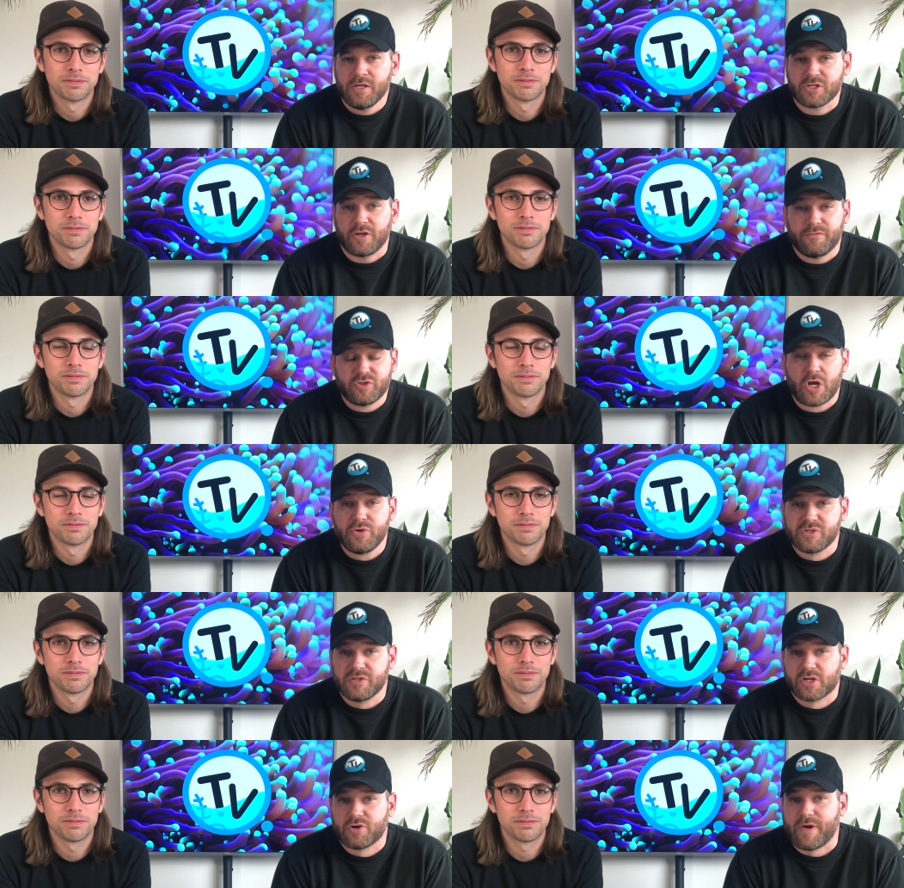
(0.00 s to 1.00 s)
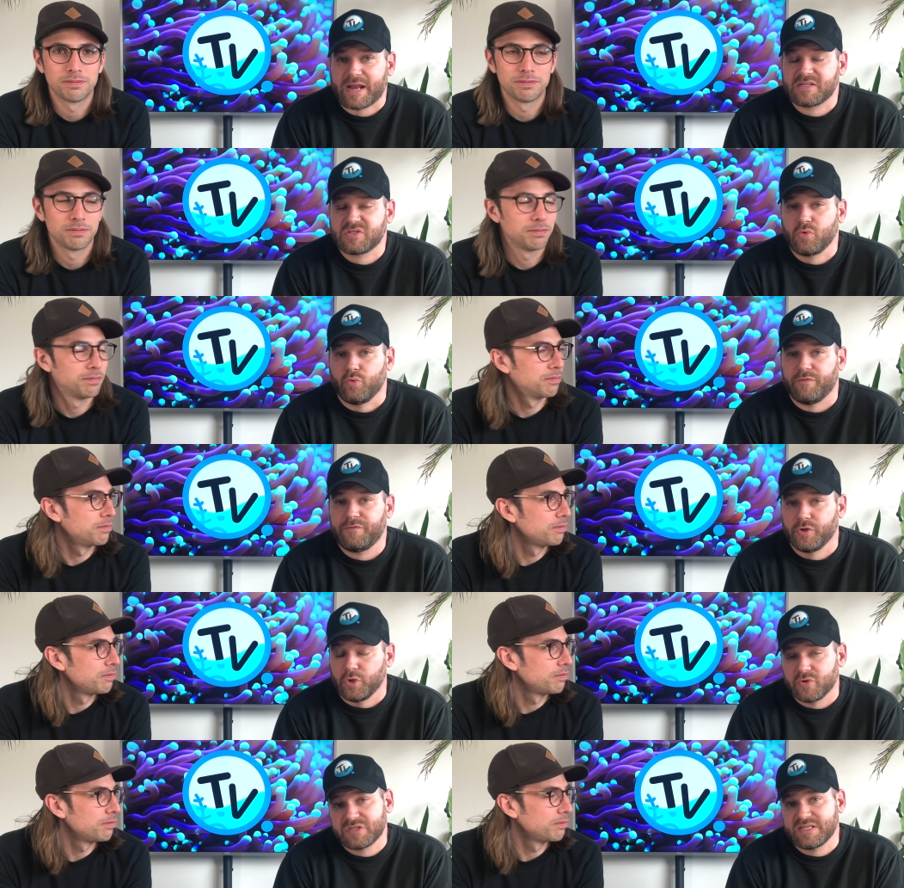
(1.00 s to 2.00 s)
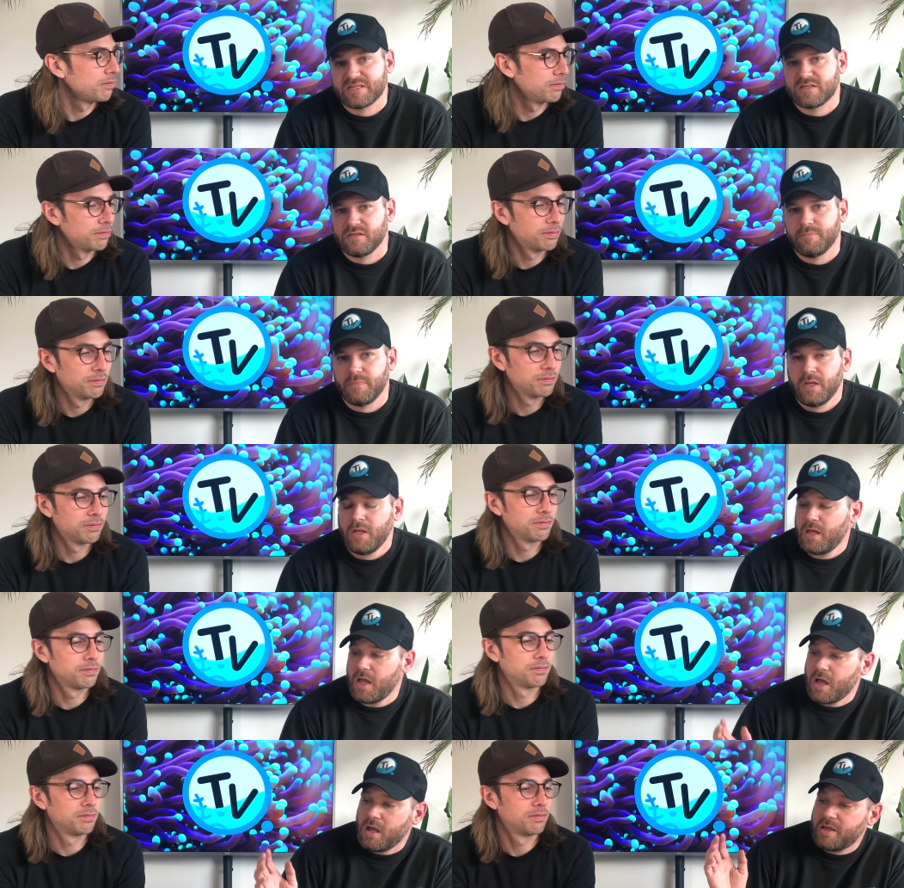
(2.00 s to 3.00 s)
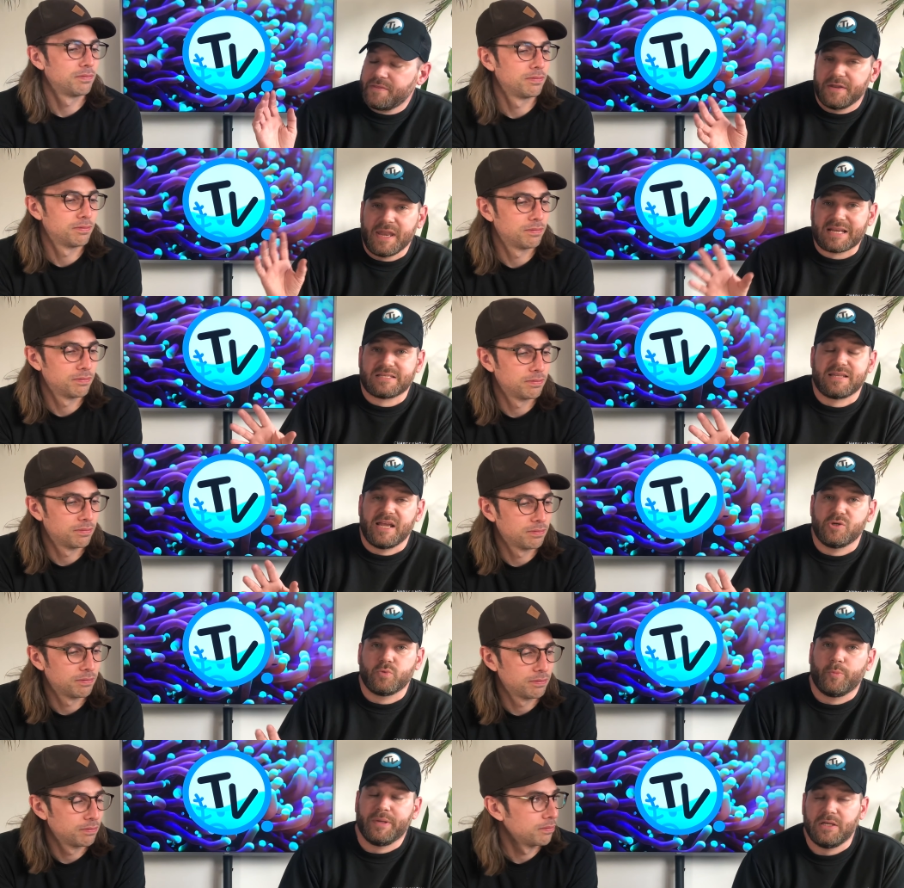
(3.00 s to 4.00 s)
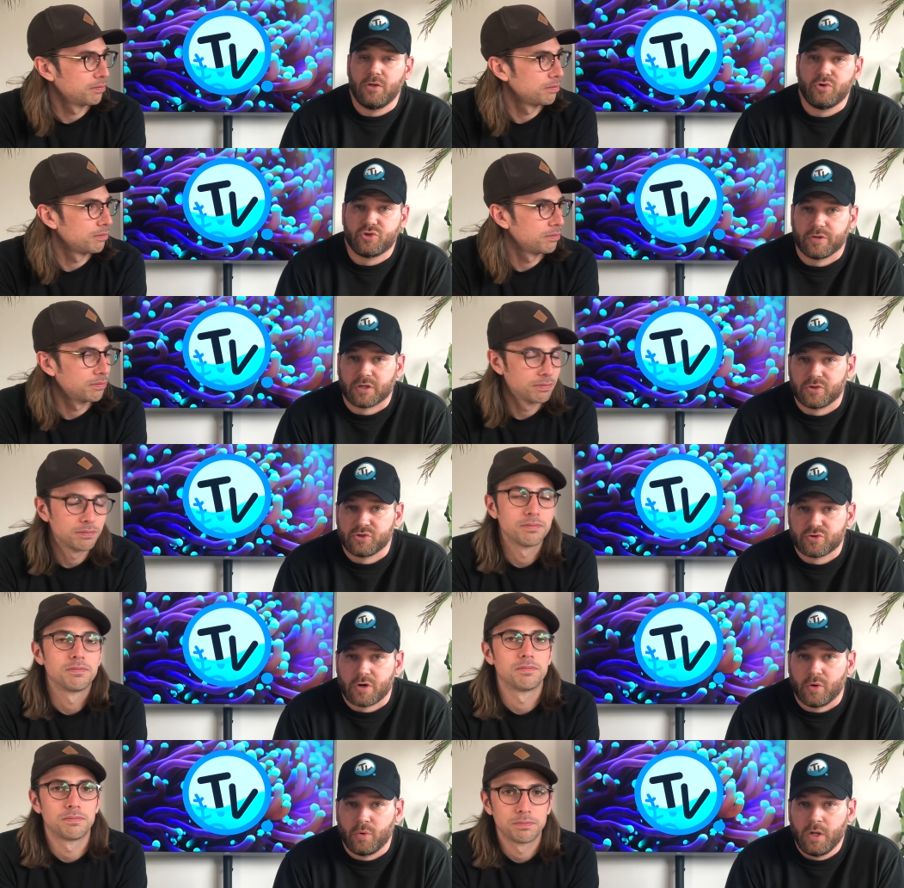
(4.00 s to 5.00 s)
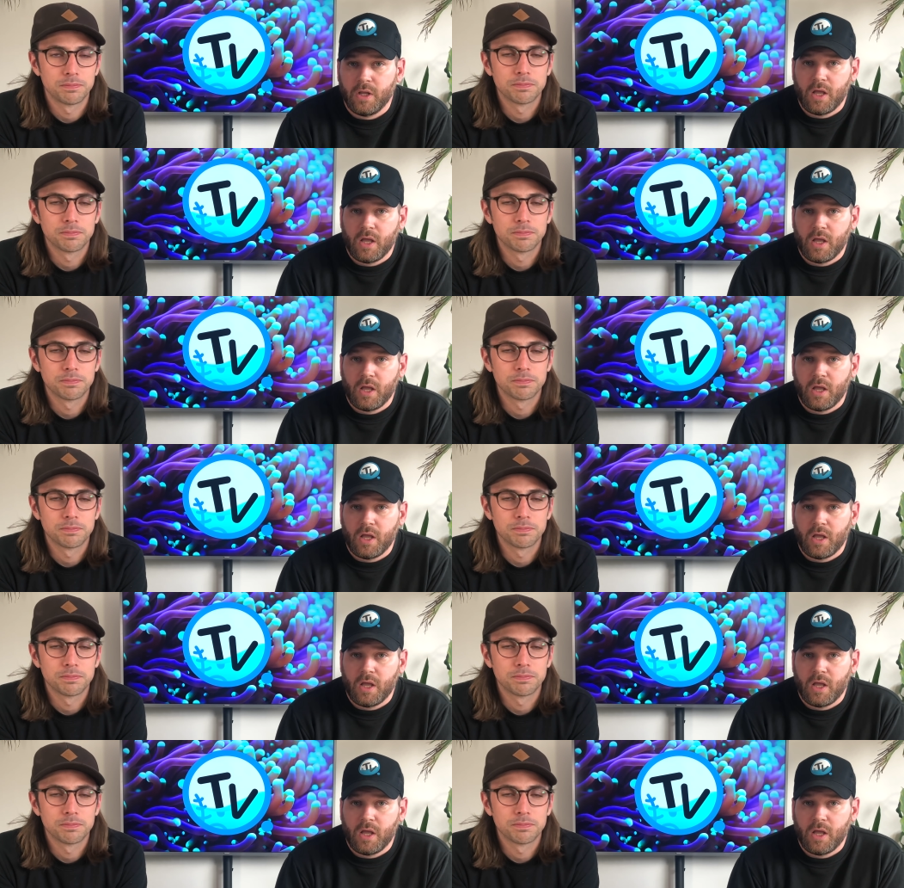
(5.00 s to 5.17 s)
Speaker 1: So you've chosen the correct salt for your system. Uh, the next stage will be nutrient control.